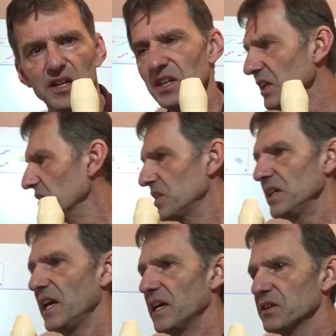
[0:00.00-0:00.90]
Near
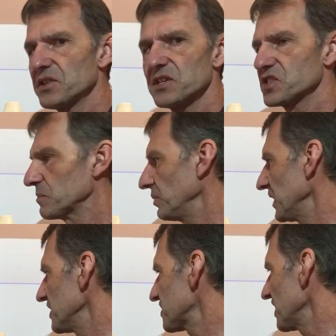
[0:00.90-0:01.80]
the end, there's a
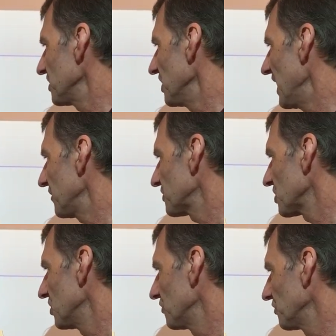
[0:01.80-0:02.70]
place that you have to
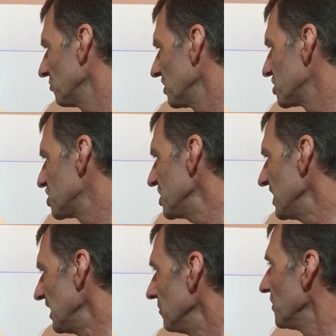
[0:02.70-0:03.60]
go from the
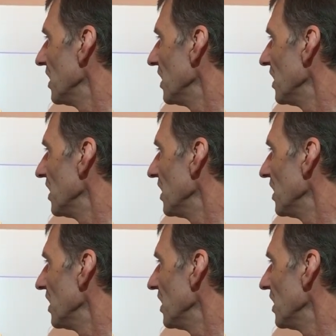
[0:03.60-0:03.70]
G